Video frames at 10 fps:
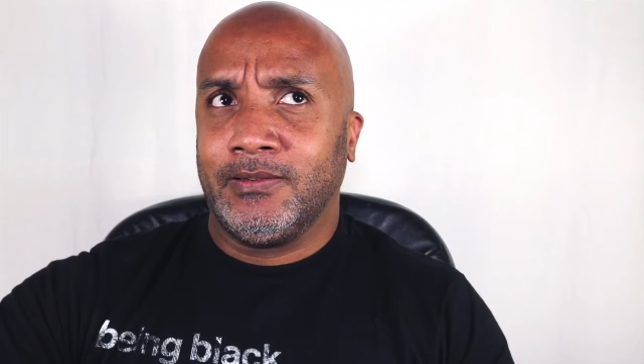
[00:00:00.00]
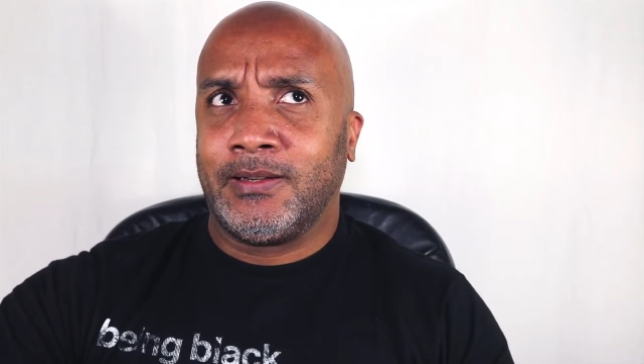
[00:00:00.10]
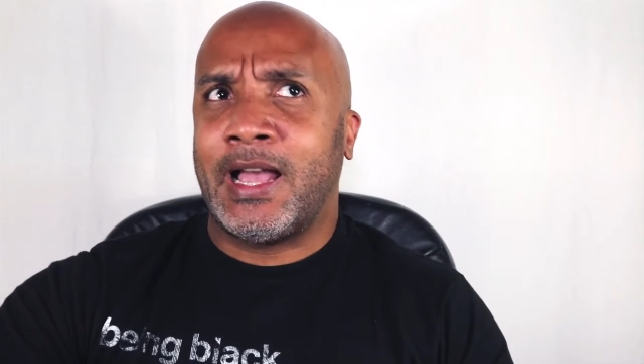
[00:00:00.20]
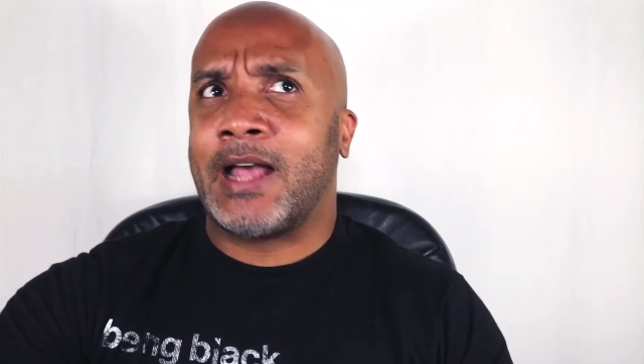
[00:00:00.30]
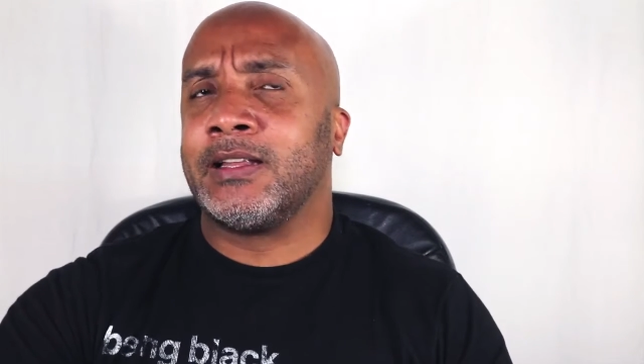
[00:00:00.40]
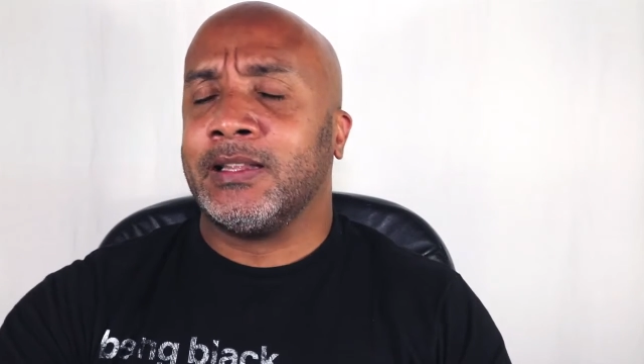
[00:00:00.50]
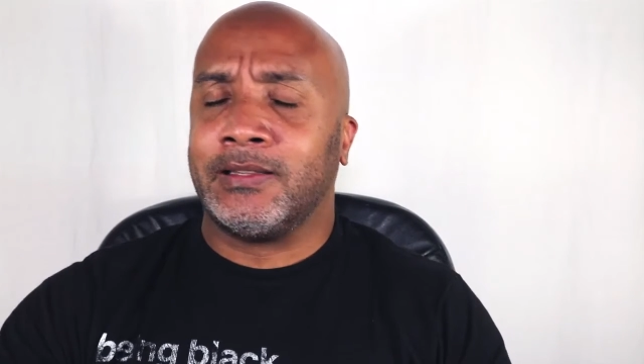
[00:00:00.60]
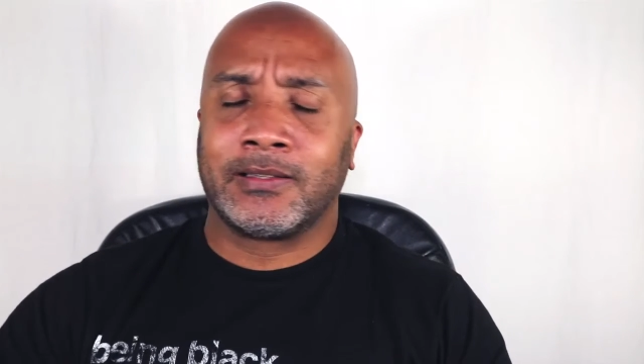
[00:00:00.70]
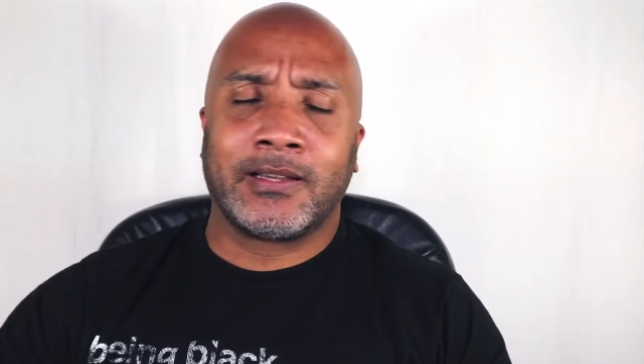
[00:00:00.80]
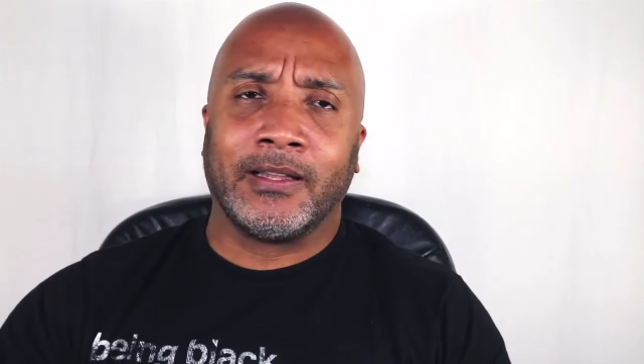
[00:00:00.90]
kind of
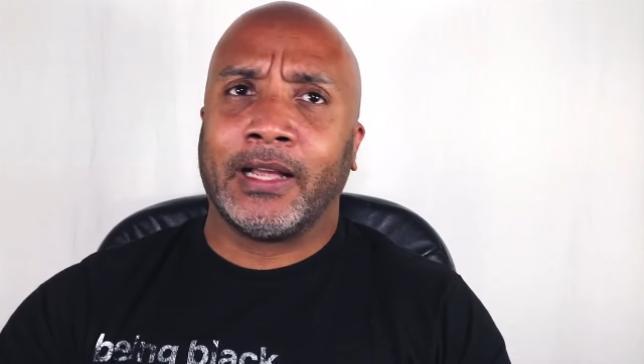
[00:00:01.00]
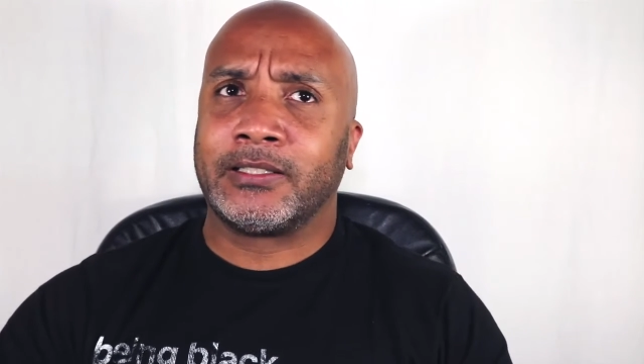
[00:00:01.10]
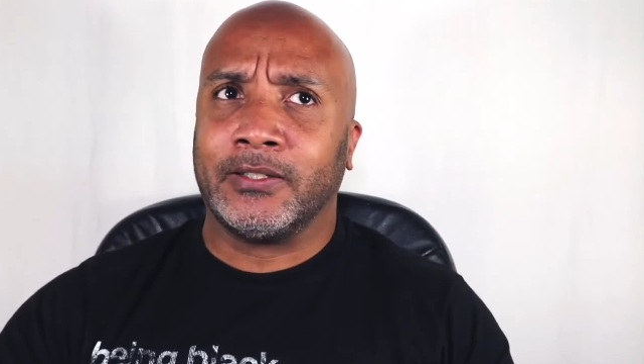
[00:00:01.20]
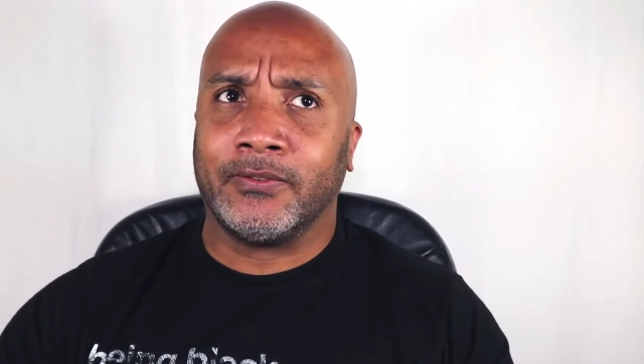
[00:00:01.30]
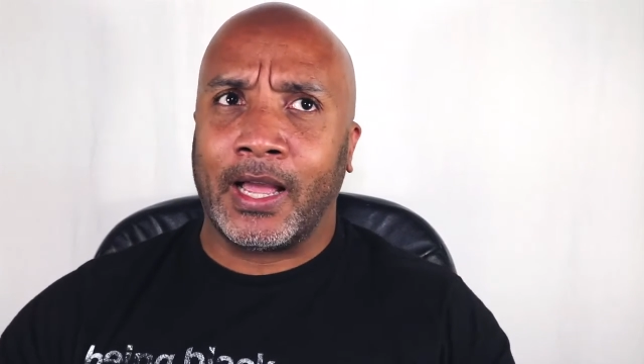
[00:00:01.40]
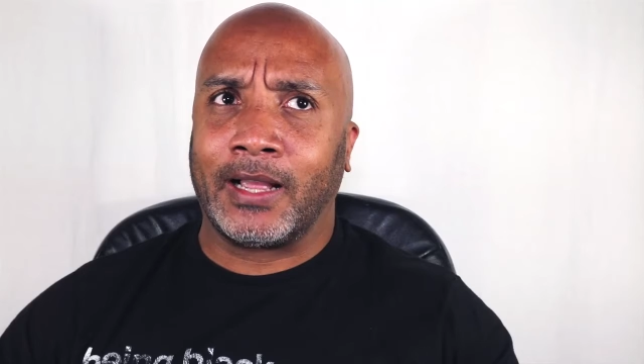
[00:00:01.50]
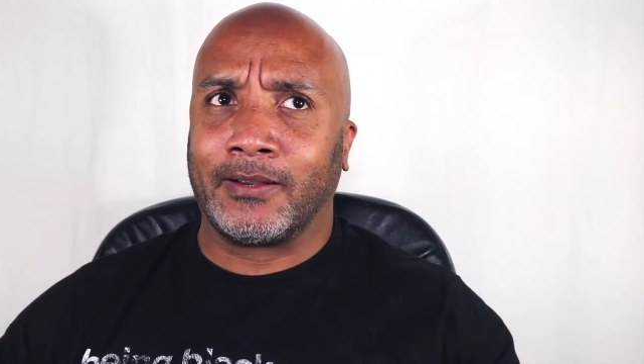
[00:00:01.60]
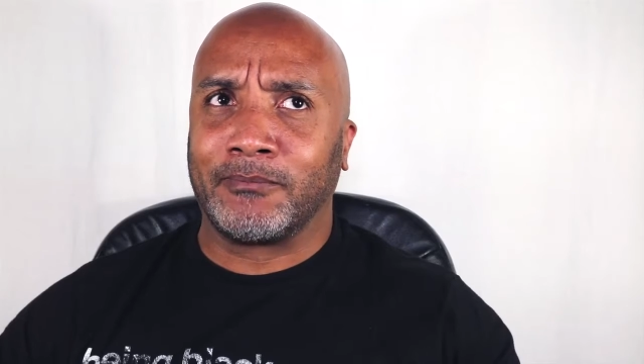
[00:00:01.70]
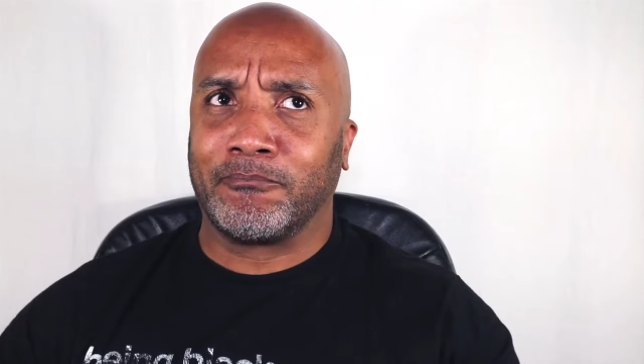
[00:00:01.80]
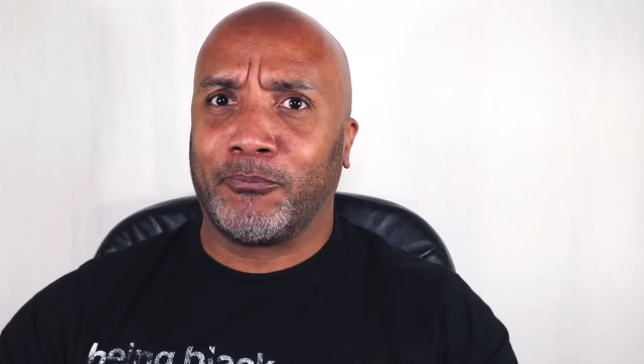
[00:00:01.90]
did this collective like
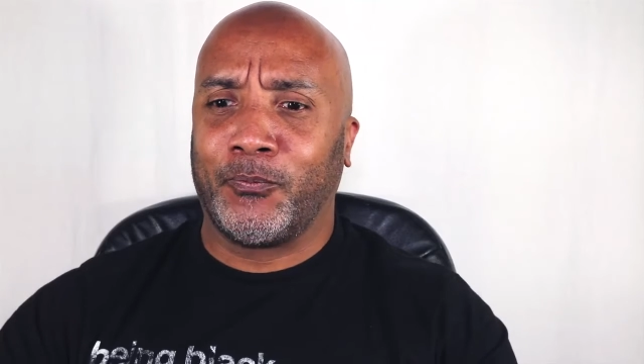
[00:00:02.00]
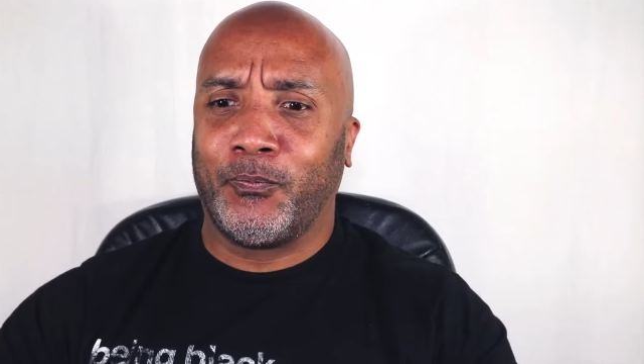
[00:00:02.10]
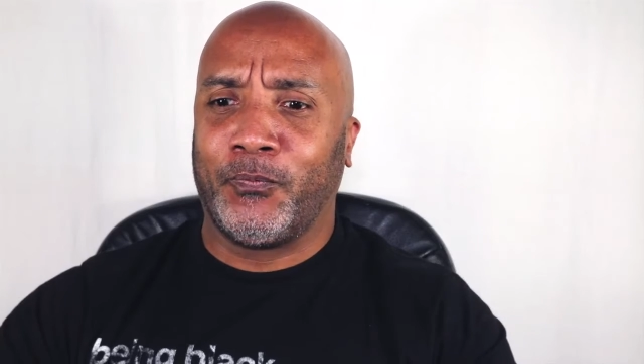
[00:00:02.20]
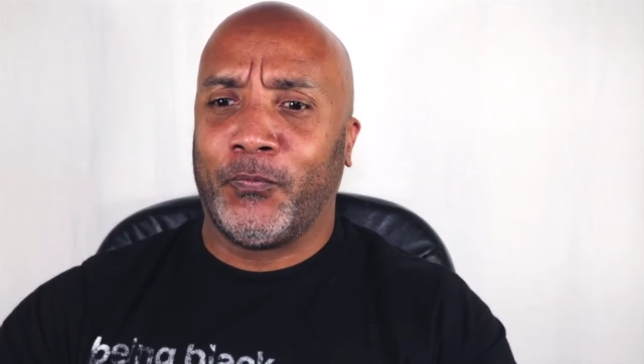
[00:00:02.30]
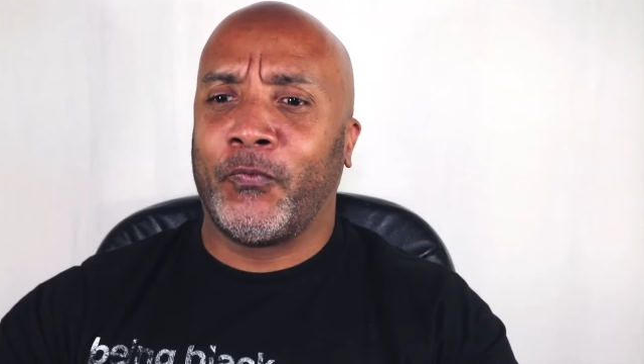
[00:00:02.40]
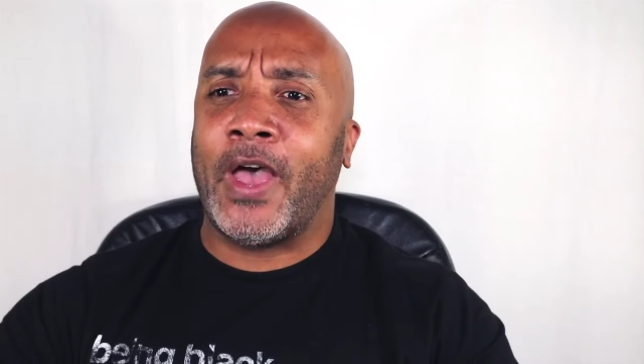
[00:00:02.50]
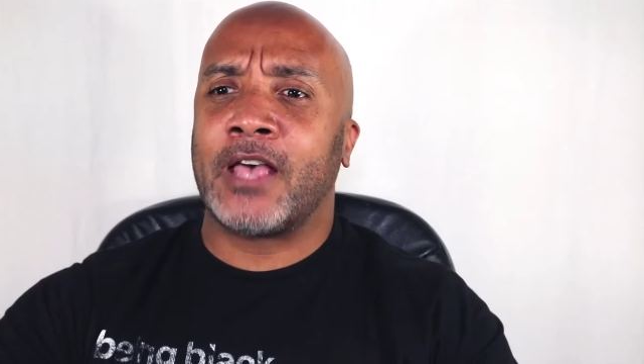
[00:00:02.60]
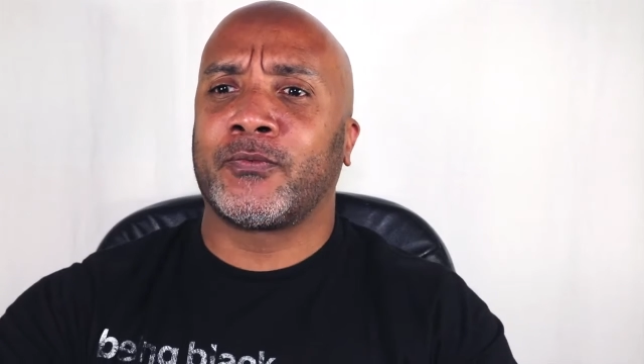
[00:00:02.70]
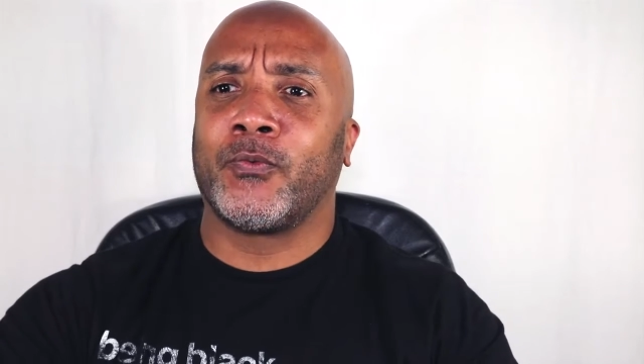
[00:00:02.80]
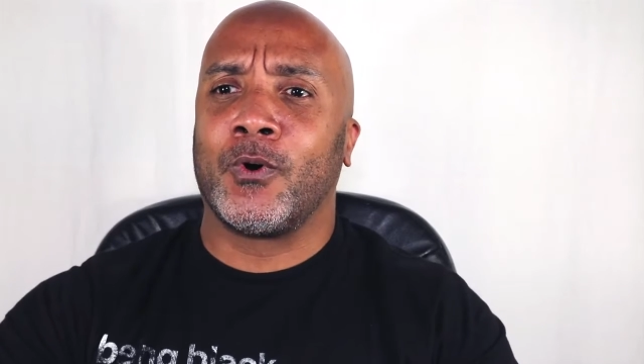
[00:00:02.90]

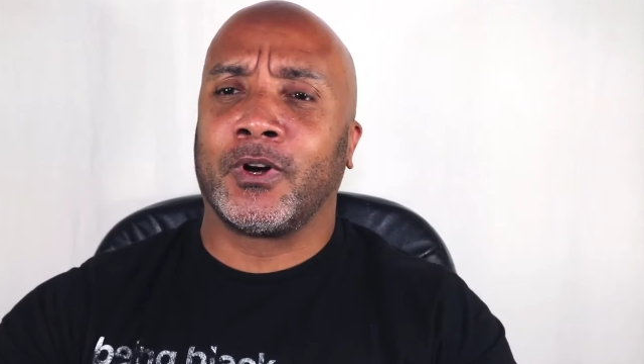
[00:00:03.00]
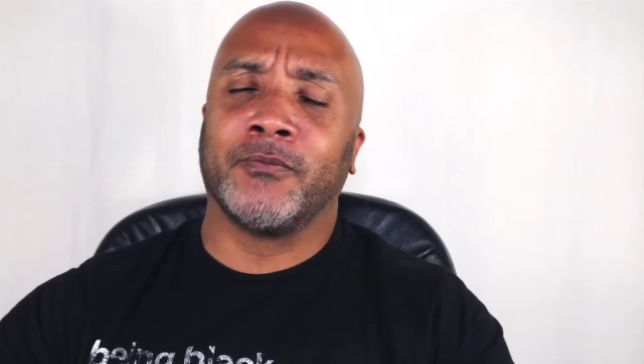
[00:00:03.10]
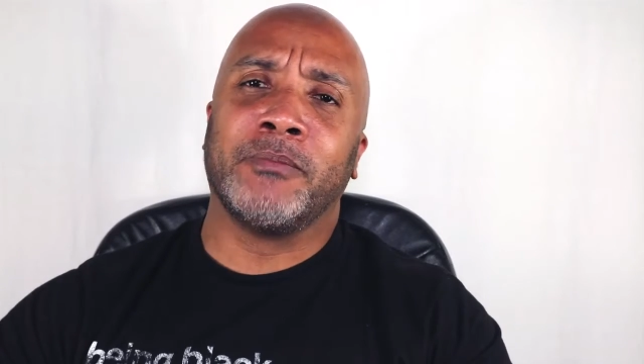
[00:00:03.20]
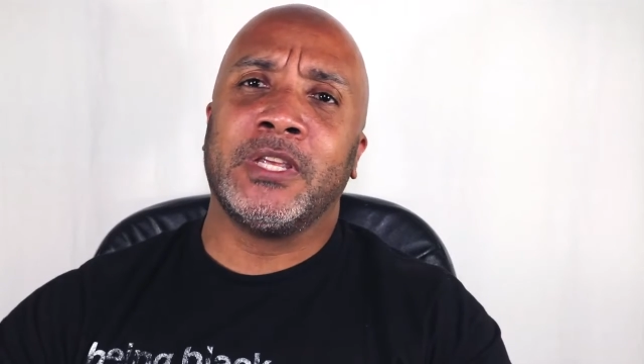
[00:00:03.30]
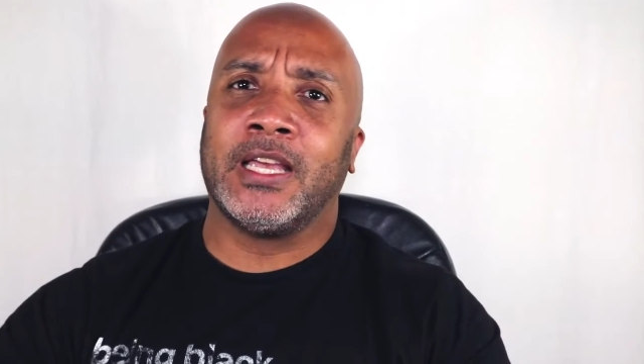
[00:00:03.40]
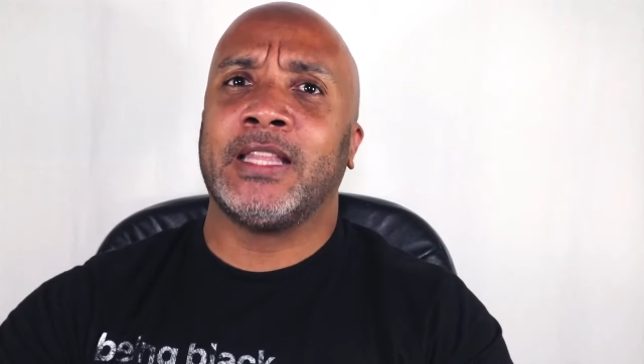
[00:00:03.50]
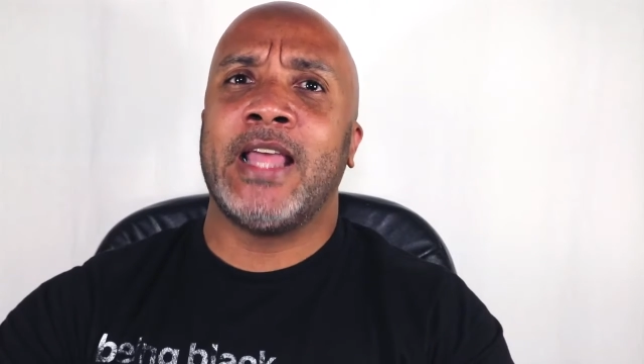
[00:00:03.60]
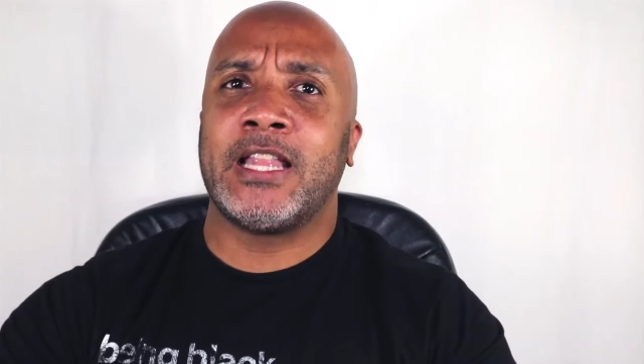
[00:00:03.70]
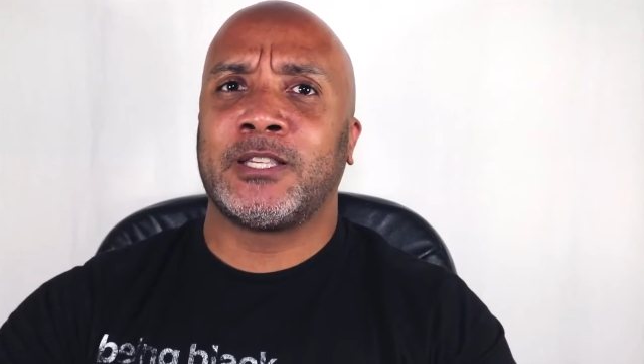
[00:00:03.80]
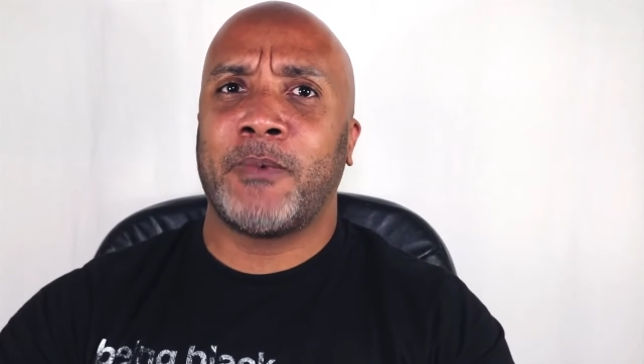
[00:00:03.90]
fast forward of me in
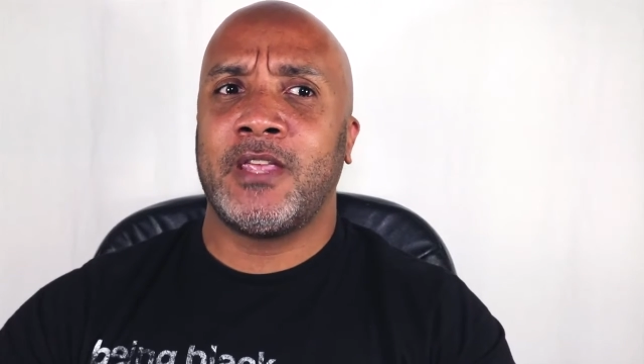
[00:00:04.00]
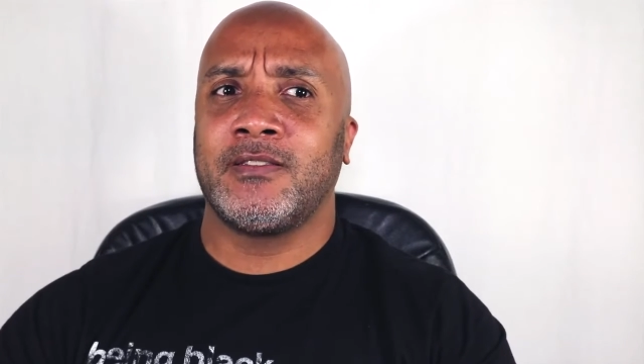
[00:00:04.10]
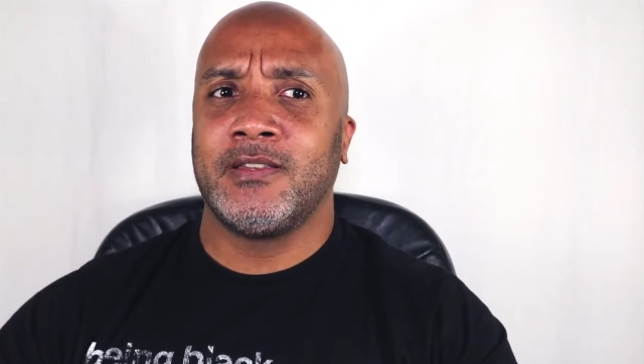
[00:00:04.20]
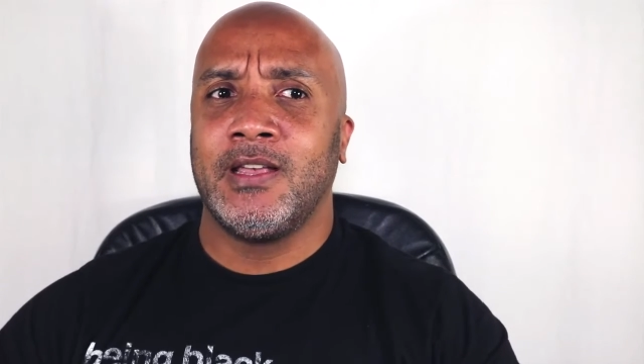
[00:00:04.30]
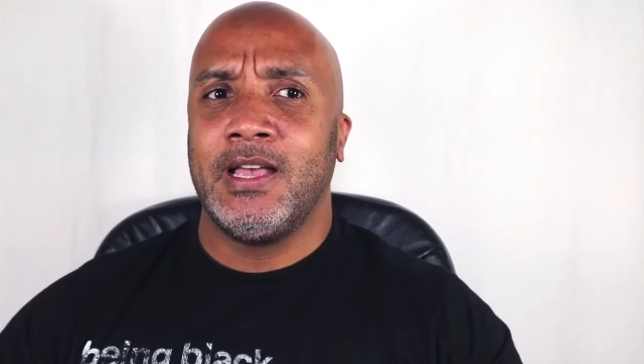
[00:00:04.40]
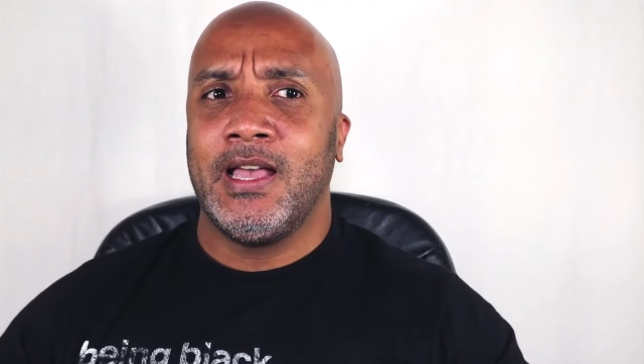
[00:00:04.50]
that space,